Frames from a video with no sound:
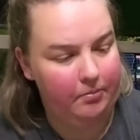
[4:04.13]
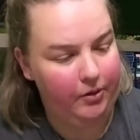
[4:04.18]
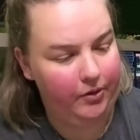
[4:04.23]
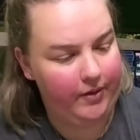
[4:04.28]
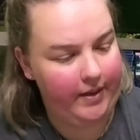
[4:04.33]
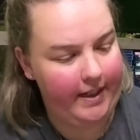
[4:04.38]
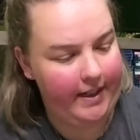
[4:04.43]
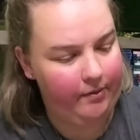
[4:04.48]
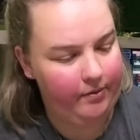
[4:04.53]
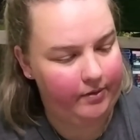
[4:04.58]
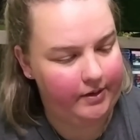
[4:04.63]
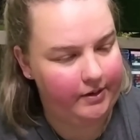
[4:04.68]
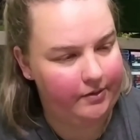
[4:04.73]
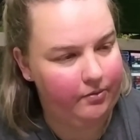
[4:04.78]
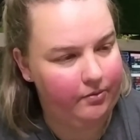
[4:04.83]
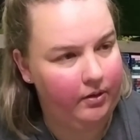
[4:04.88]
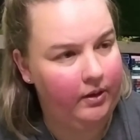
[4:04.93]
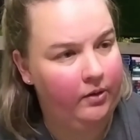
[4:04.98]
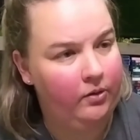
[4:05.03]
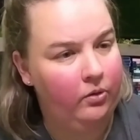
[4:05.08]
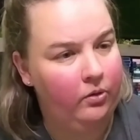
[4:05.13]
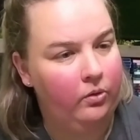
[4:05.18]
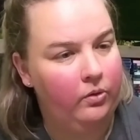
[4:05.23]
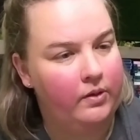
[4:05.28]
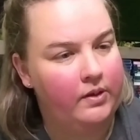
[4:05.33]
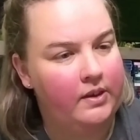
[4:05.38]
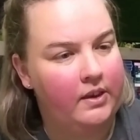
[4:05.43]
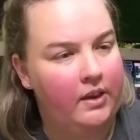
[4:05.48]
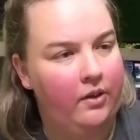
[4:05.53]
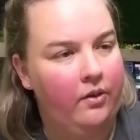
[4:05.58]
to Blu-ray, which is really
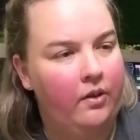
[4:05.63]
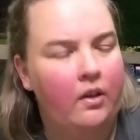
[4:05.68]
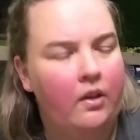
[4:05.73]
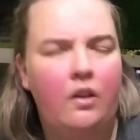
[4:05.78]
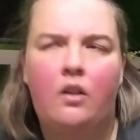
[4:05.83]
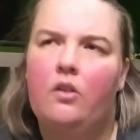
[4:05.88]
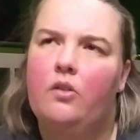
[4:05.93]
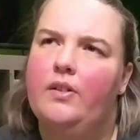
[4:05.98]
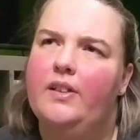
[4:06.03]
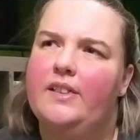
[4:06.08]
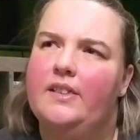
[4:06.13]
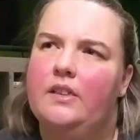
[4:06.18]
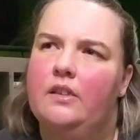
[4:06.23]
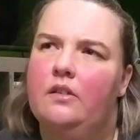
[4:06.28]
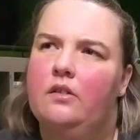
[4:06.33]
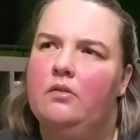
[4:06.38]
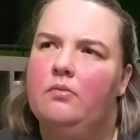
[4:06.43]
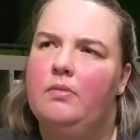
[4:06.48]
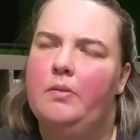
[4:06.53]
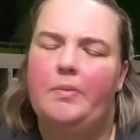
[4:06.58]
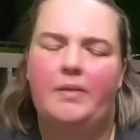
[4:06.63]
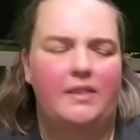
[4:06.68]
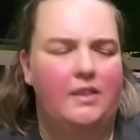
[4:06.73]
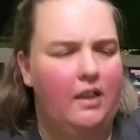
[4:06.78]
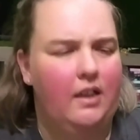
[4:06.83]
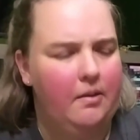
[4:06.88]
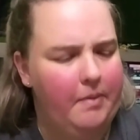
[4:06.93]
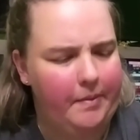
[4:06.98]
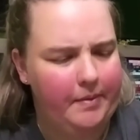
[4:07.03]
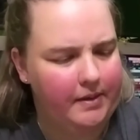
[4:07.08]
cool. So, or is it? Maybe it's
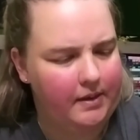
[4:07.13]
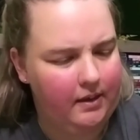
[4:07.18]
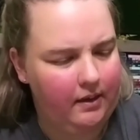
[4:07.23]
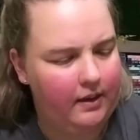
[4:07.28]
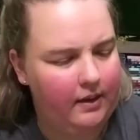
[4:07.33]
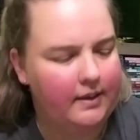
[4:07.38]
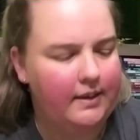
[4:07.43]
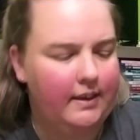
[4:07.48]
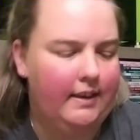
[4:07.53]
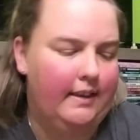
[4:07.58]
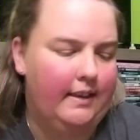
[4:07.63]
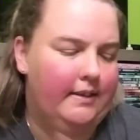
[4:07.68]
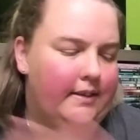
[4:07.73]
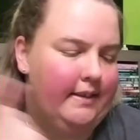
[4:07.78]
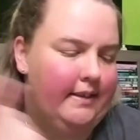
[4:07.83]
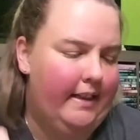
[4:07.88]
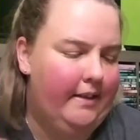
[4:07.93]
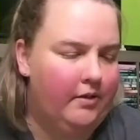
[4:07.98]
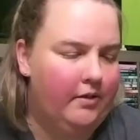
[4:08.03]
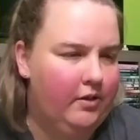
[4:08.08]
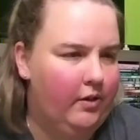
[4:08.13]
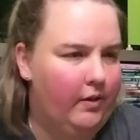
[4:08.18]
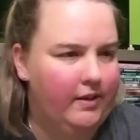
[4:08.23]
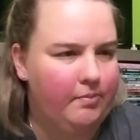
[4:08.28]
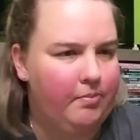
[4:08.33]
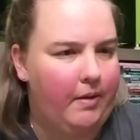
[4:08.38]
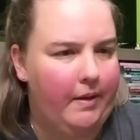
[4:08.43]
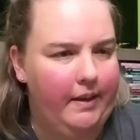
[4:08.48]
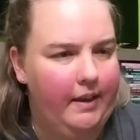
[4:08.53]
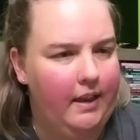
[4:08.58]
not. Maybe because it doesn't say, so
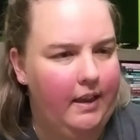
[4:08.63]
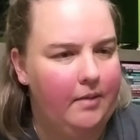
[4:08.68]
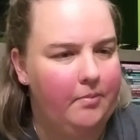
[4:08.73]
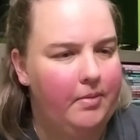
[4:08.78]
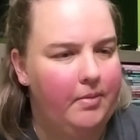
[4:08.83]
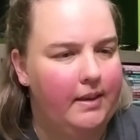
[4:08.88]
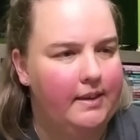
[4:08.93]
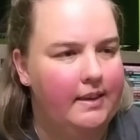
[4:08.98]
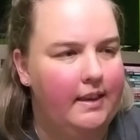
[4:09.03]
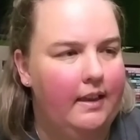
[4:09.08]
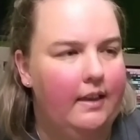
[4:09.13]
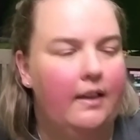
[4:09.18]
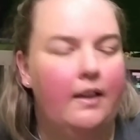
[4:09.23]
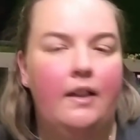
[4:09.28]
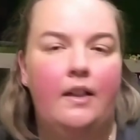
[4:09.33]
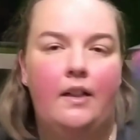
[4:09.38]
it's probably not. But uh,